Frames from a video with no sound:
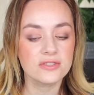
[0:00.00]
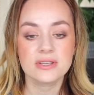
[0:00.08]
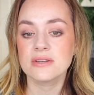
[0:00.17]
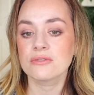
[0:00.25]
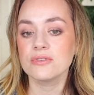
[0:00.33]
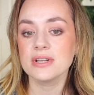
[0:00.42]
You
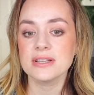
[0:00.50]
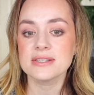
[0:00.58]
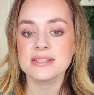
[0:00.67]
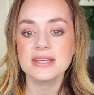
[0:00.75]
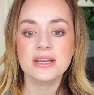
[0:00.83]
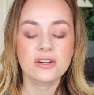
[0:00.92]
can really
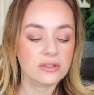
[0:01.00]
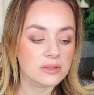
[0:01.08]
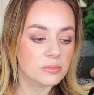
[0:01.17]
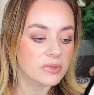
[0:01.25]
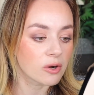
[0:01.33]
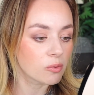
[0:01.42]
see it on the
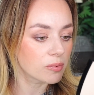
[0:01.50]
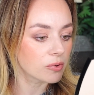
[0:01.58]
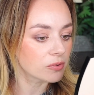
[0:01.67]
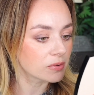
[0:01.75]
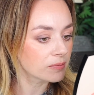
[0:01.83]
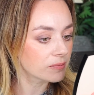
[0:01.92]
brow bone.